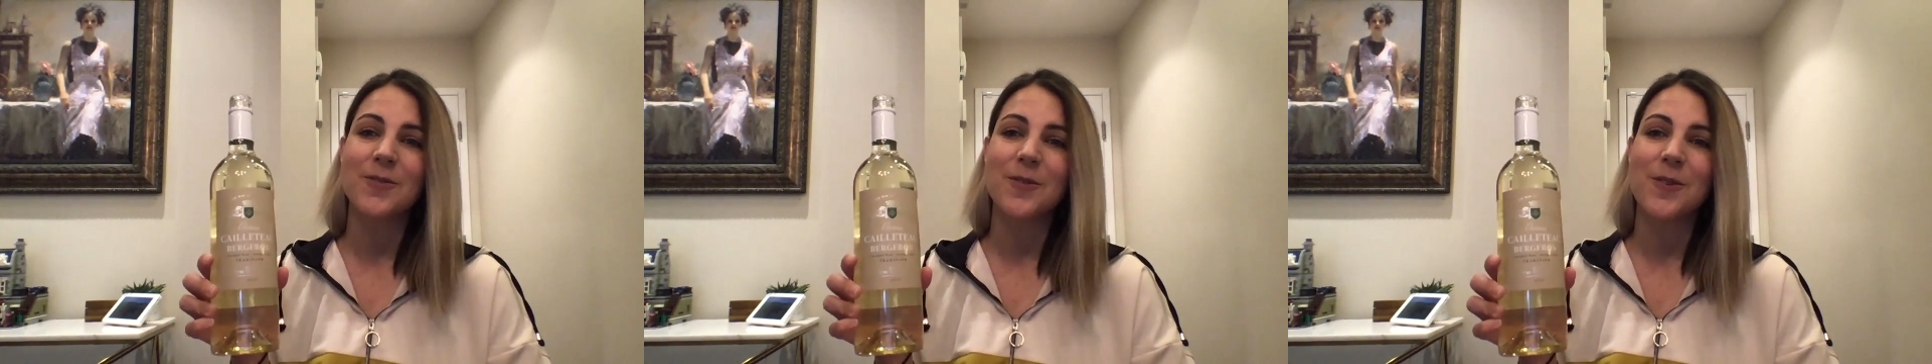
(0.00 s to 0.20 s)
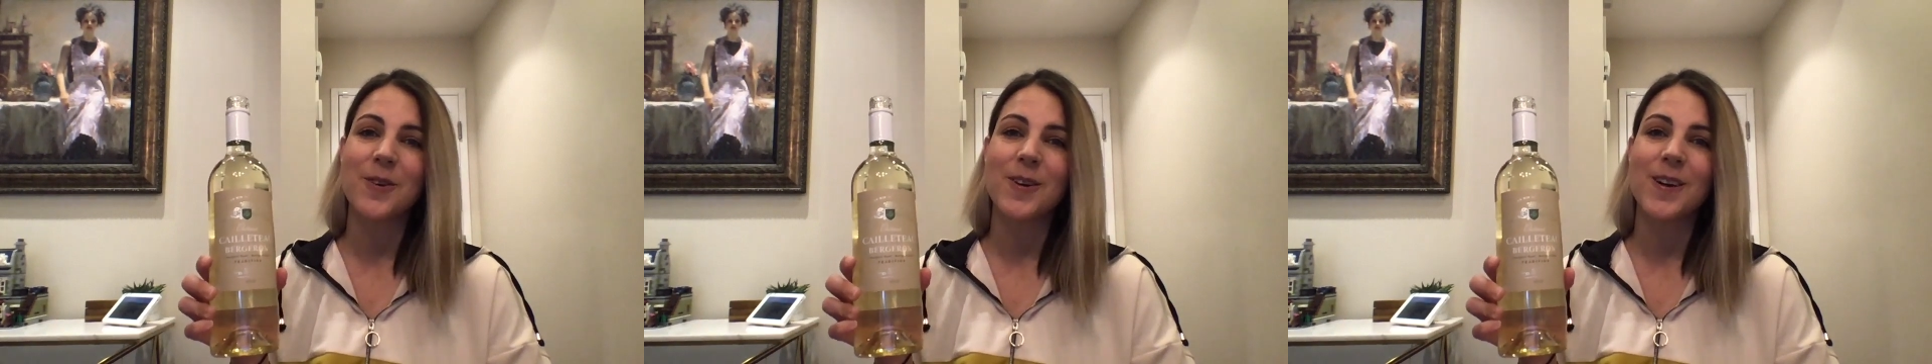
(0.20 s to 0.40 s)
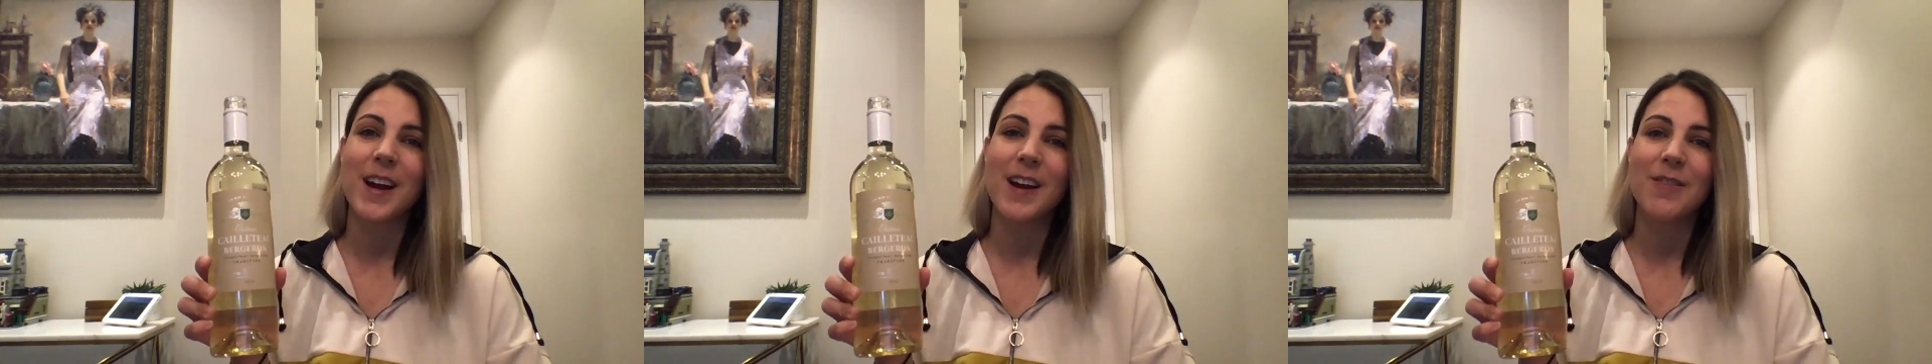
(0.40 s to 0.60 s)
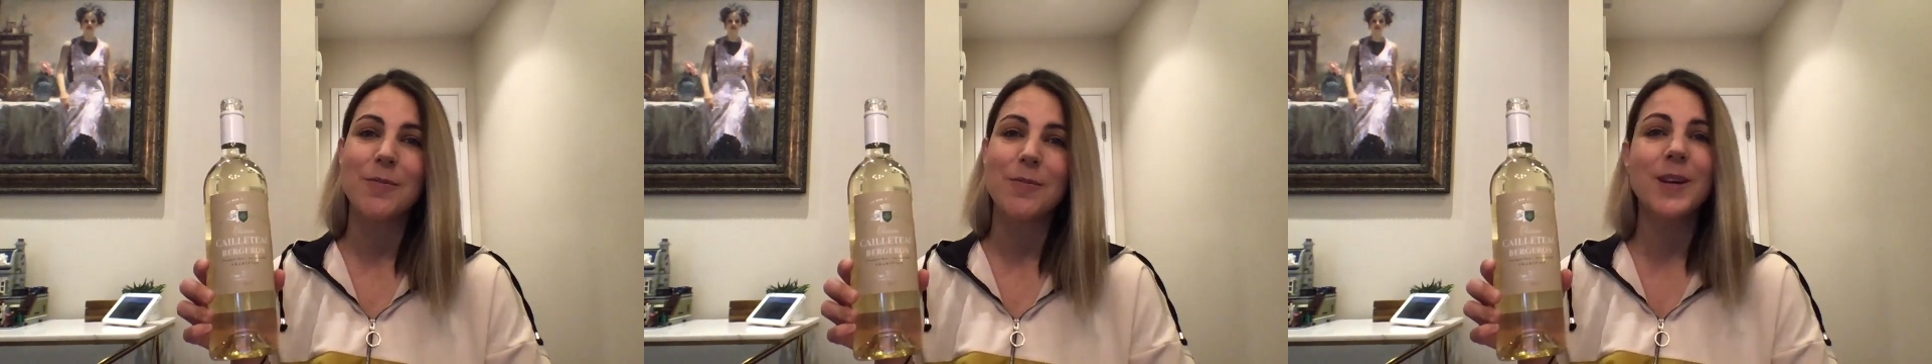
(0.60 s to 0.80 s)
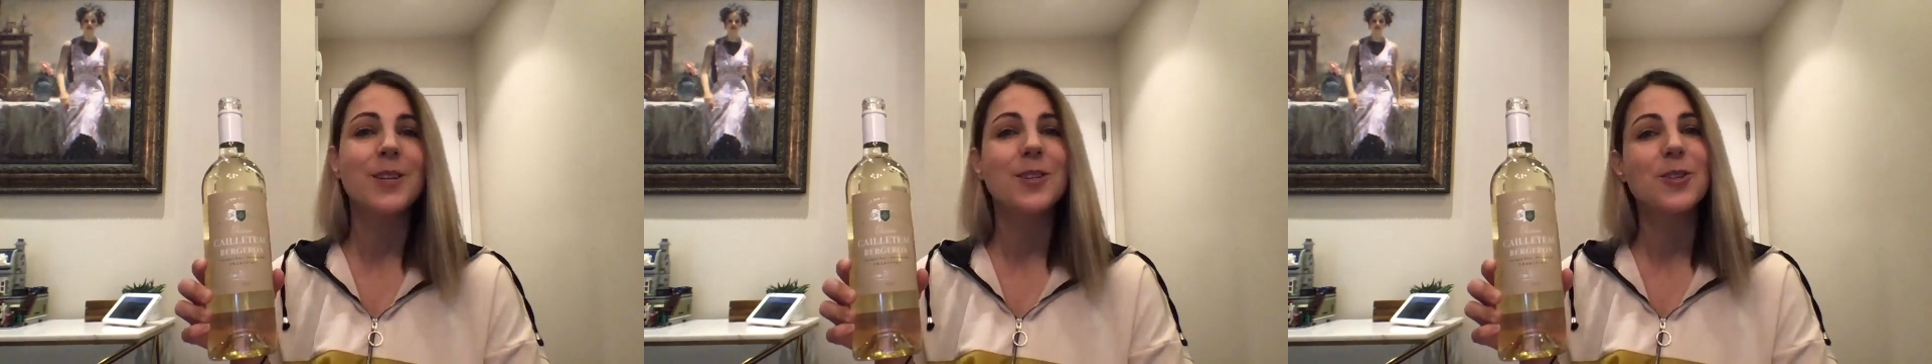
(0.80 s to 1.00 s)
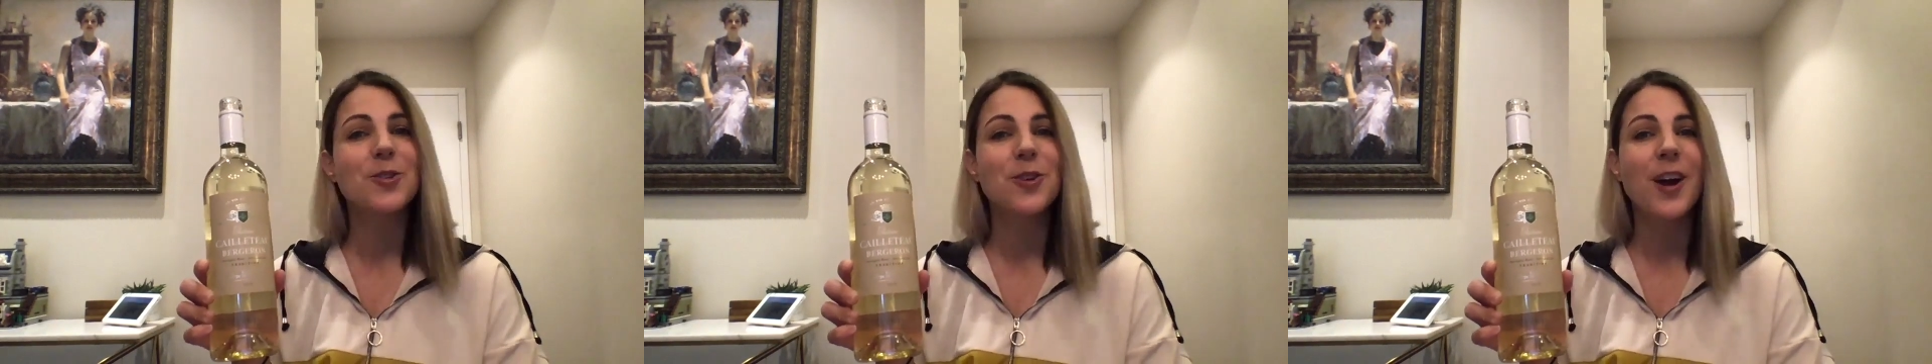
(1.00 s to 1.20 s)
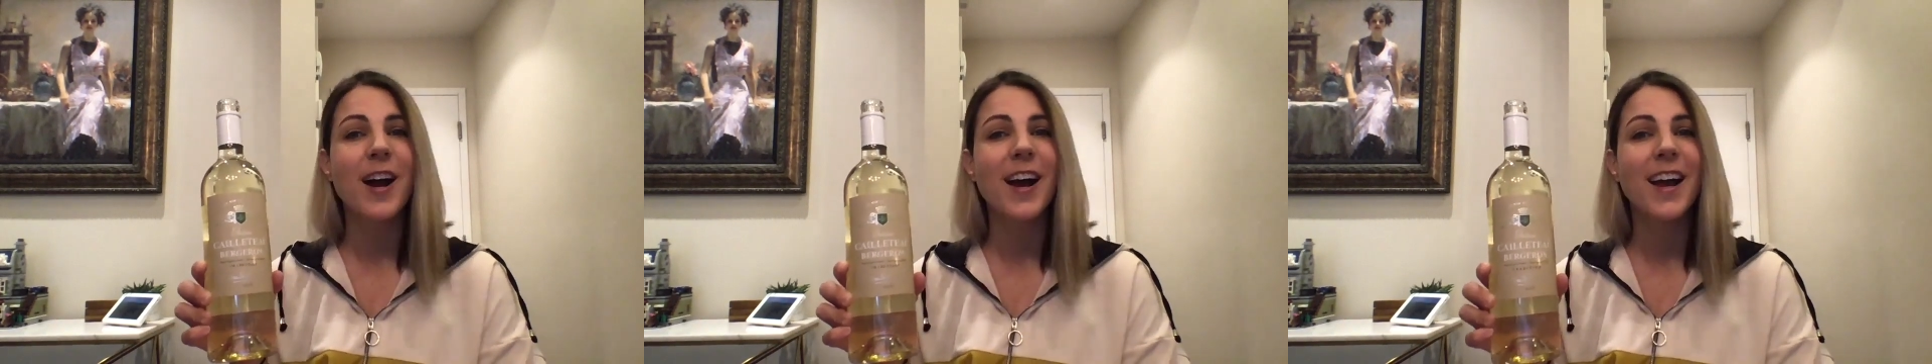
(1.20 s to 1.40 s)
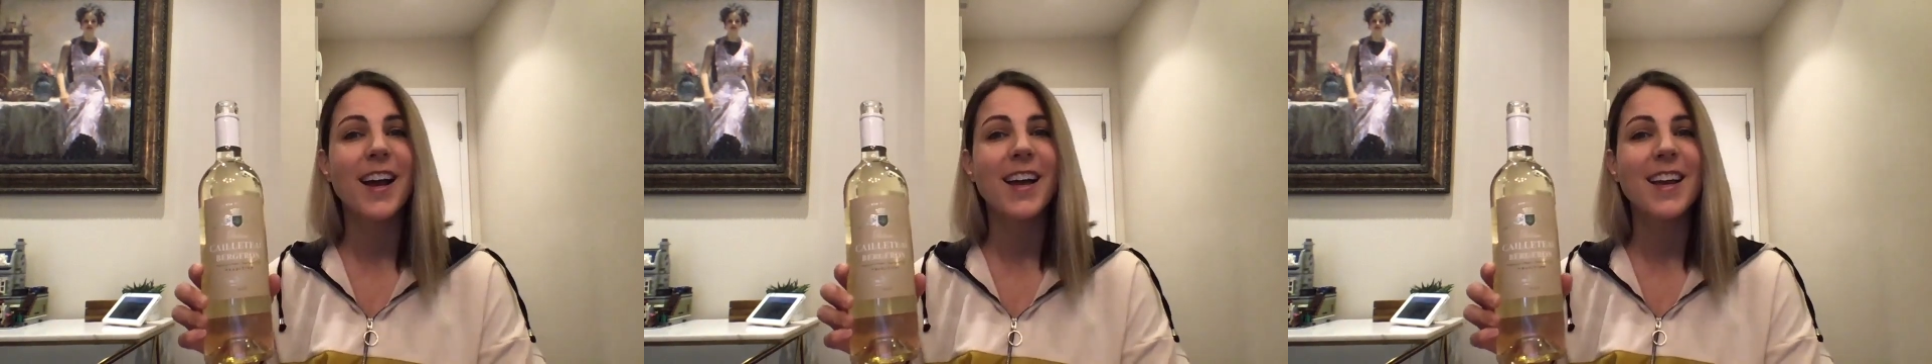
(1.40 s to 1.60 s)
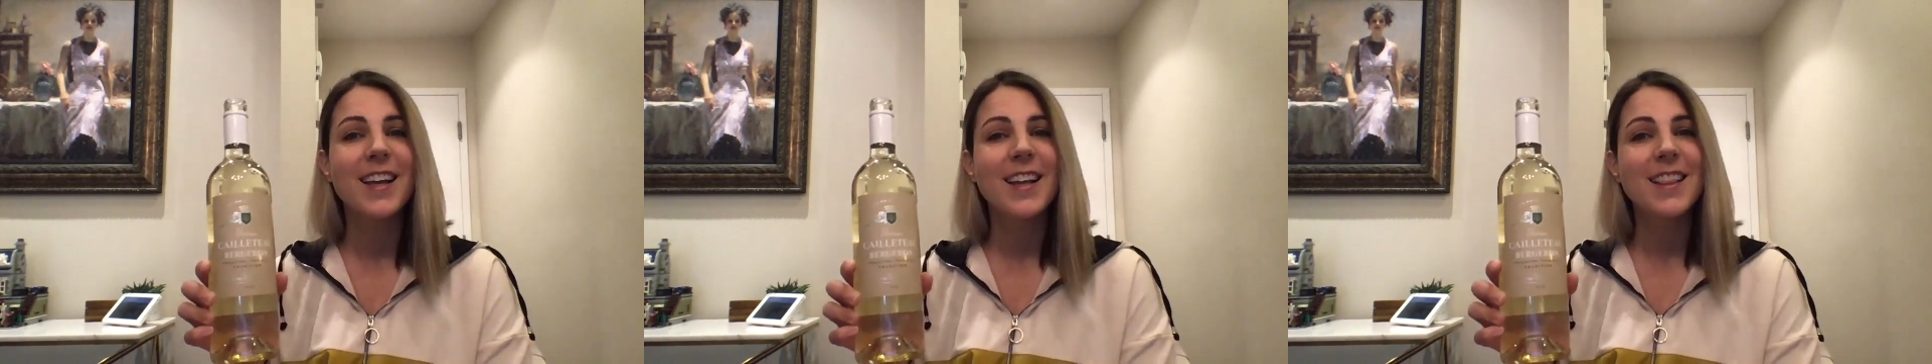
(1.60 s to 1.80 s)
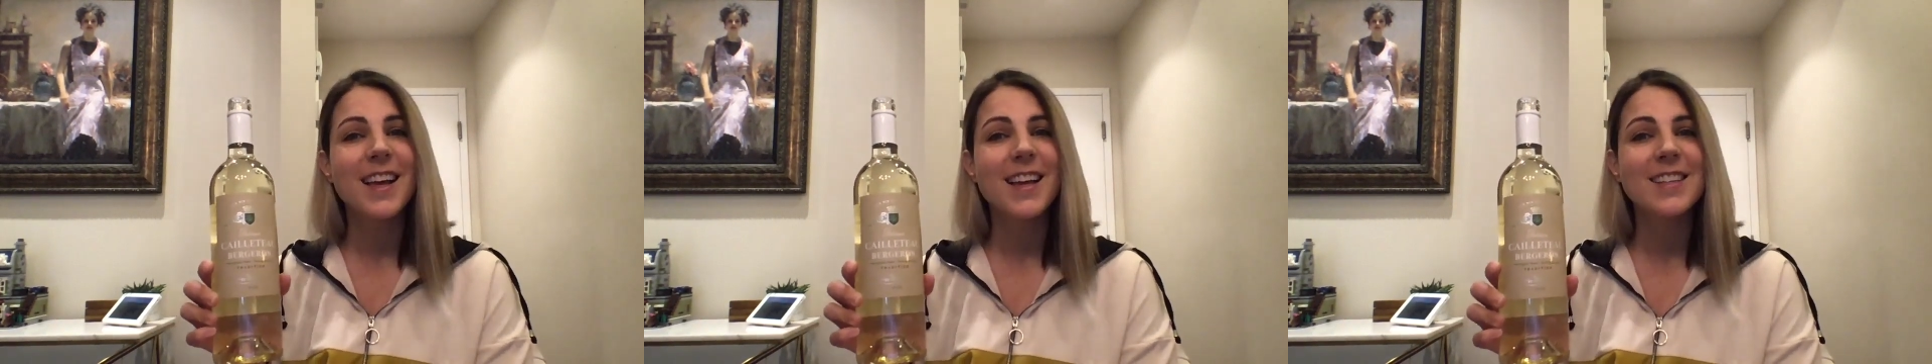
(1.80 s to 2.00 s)
for everybody to try
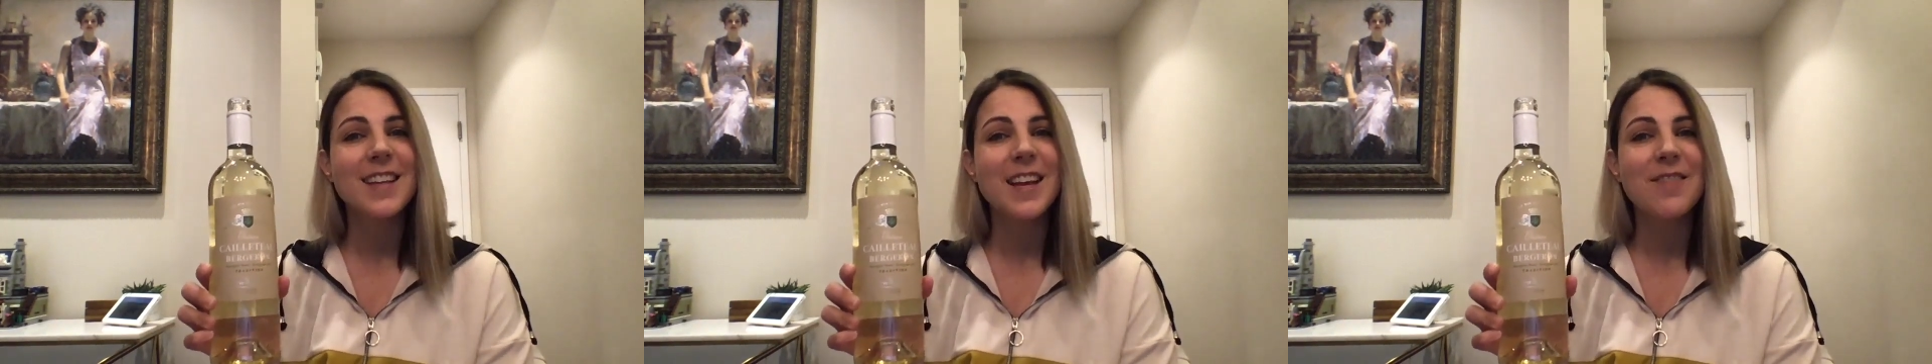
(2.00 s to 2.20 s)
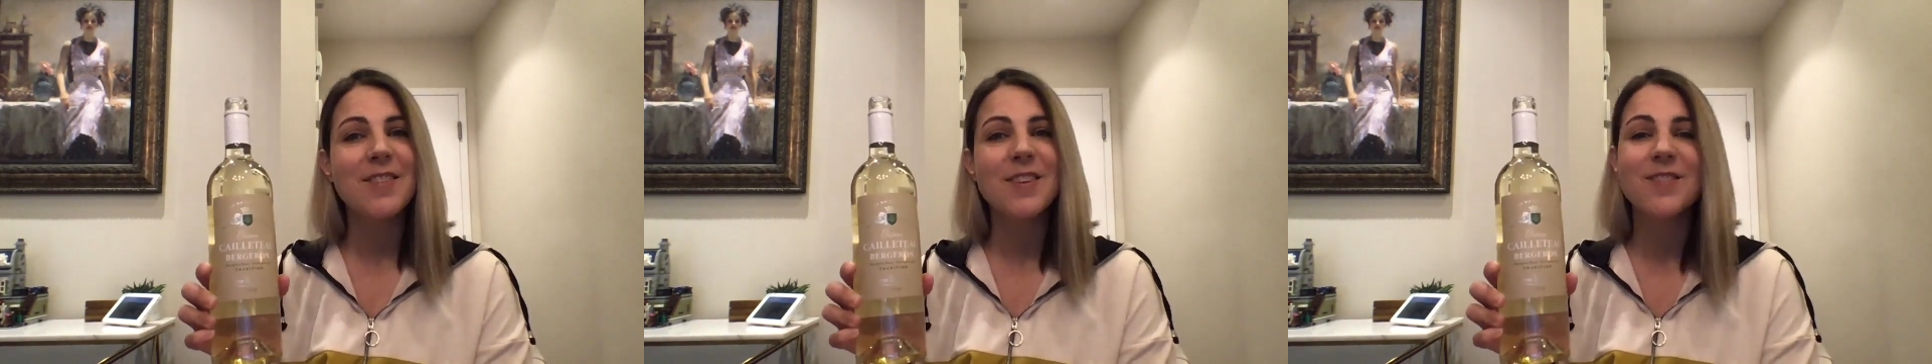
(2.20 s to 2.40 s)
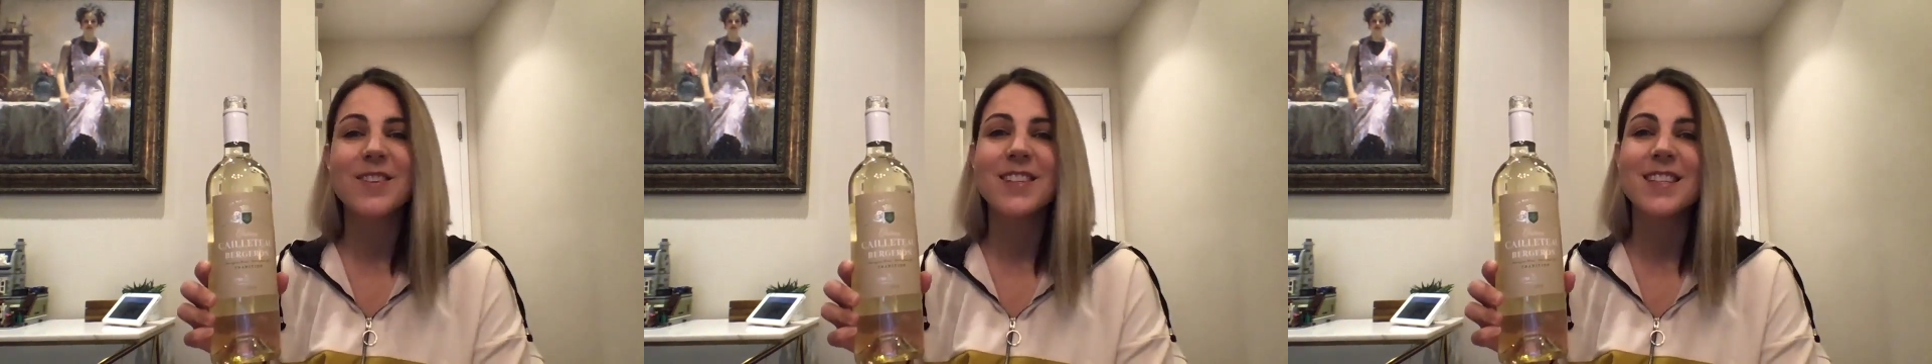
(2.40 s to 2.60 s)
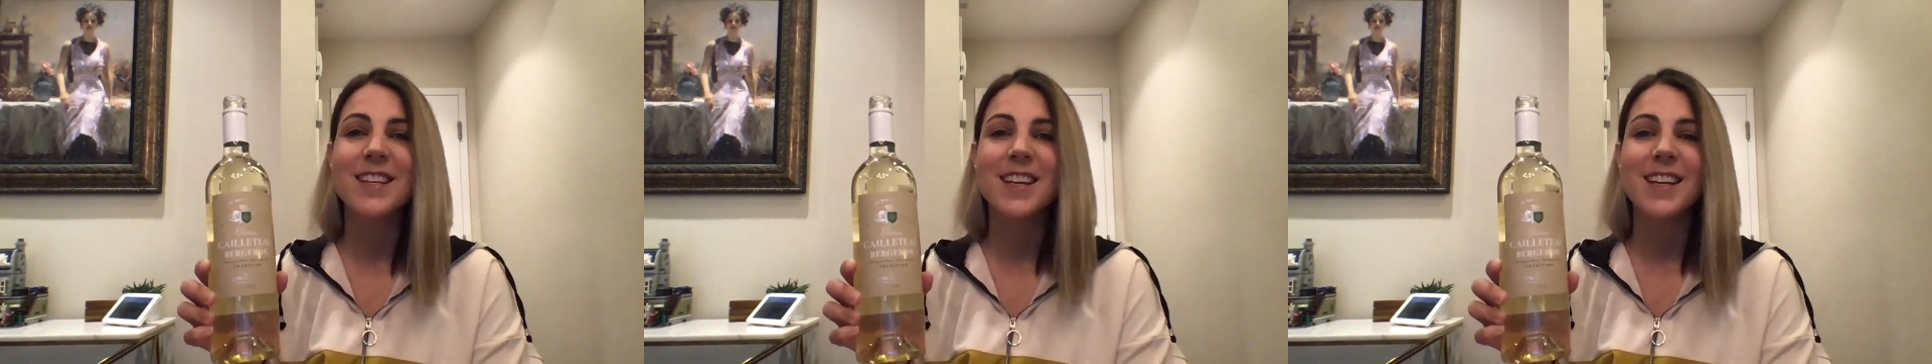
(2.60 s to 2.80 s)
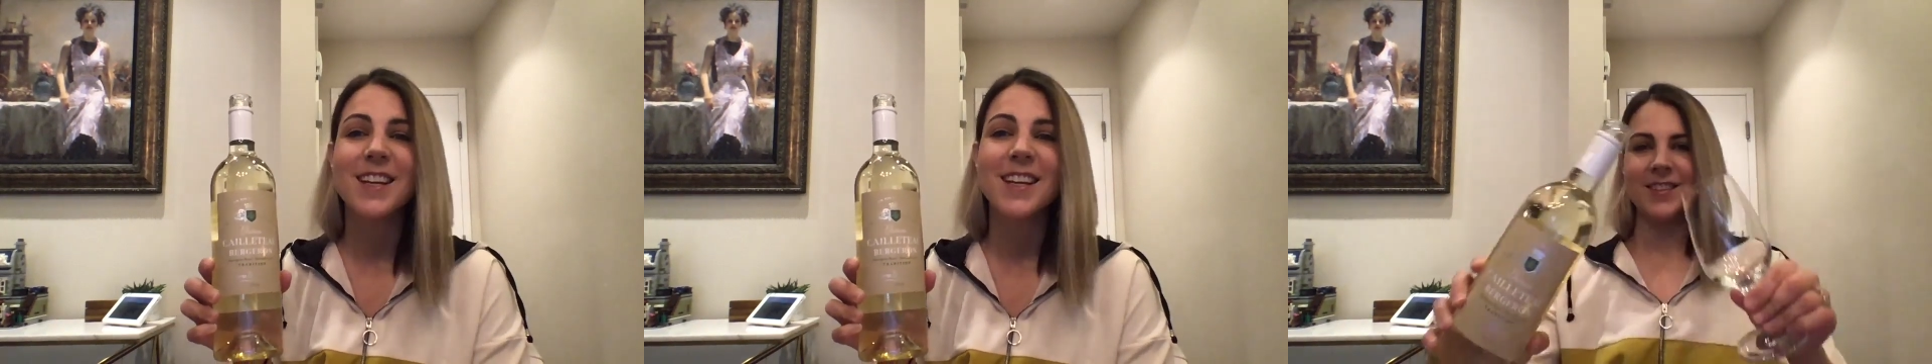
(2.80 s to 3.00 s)
last time they visited.